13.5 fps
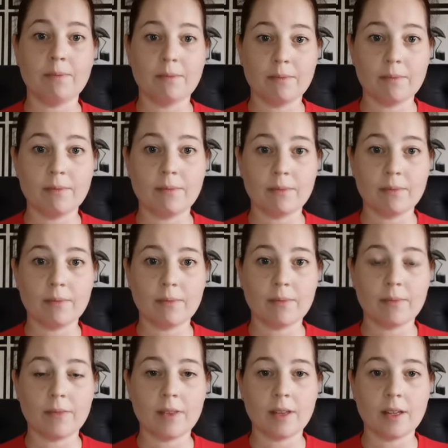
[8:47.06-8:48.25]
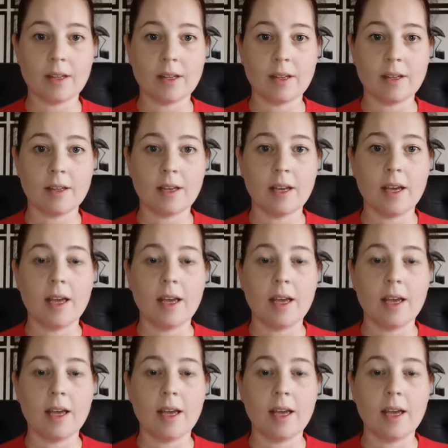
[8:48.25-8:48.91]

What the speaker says: No one is speaking in this clip.